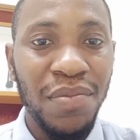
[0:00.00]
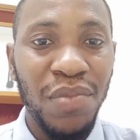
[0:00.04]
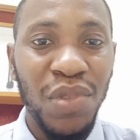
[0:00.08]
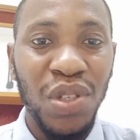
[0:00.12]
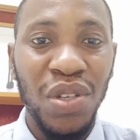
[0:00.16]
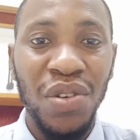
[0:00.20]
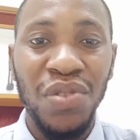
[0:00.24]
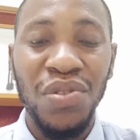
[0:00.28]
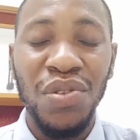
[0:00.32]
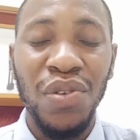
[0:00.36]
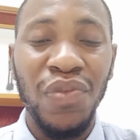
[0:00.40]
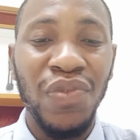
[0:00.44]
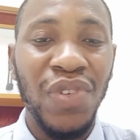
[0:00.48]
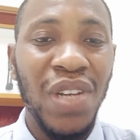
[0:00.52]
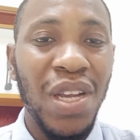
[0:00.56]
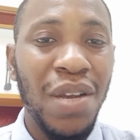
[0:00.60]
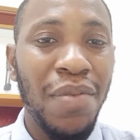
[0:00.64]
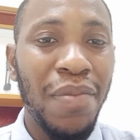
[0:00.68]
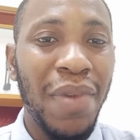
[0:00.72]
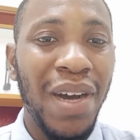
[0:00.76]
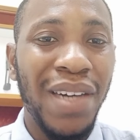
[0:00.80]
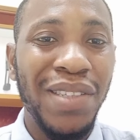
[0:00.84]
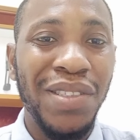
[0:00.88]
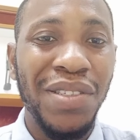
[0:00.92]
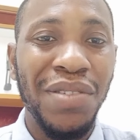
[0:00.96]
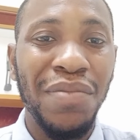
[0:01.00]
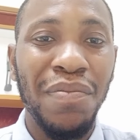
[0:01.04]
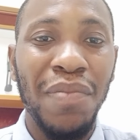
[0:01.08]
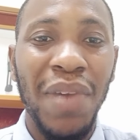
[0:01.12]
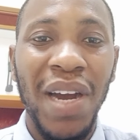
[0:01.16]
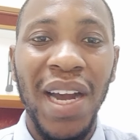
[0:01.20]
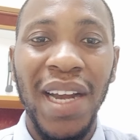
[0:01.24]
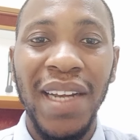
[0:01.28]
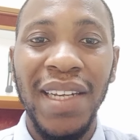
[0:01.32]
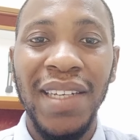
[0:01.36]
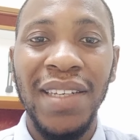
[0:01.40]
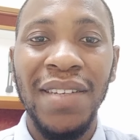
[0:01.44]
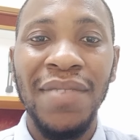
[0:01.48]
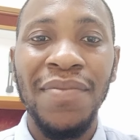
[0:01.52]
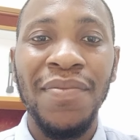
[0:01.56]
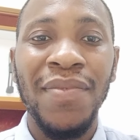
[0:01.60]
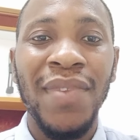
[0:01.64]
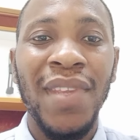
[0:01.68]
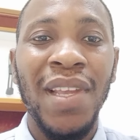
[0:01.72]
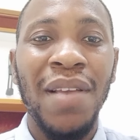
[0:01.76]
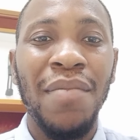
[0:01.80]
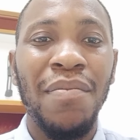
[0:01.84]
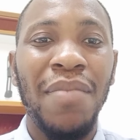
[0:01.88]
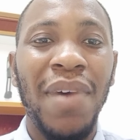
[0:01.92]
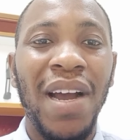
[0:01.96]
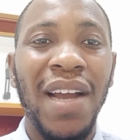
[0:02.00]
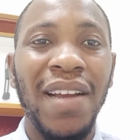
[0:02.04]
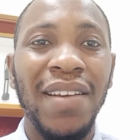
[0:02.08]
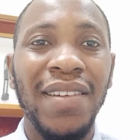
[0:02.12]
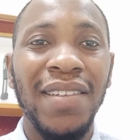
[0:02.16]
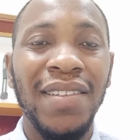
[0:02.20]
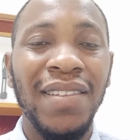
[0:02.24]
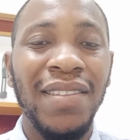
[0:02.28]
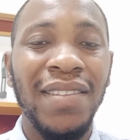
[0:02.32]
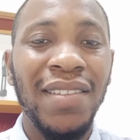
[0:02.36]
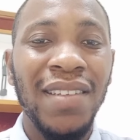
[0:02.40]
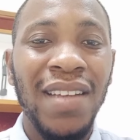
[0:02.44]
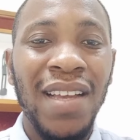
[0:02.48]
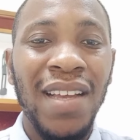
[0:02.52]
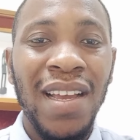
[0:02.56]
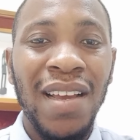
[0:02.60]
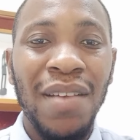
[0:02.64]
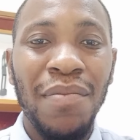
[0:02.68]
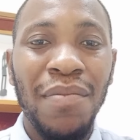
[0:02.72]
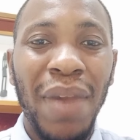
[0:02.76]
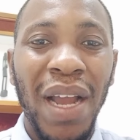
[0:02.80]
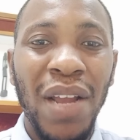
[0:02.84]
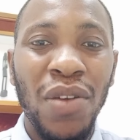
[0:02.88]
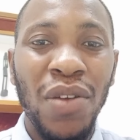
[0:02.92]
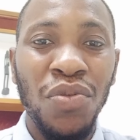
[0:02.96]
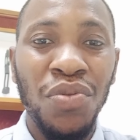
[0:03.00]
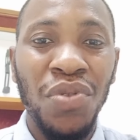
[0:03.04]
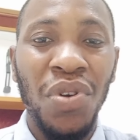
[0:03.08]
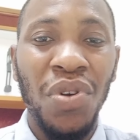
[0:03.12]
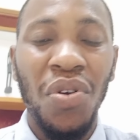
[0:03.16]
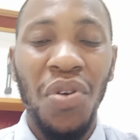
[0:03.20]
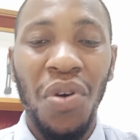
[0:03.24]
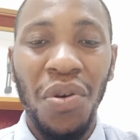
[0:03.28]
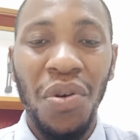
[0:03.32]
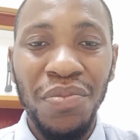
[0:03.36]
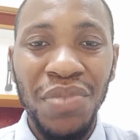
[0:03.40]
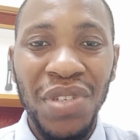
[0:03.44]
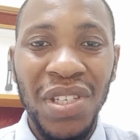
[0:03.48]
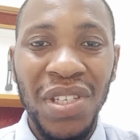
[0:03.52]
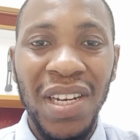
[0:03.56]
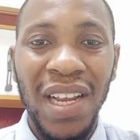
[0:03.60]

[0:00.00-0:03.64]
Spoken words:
Majority of them are run by hoodlums.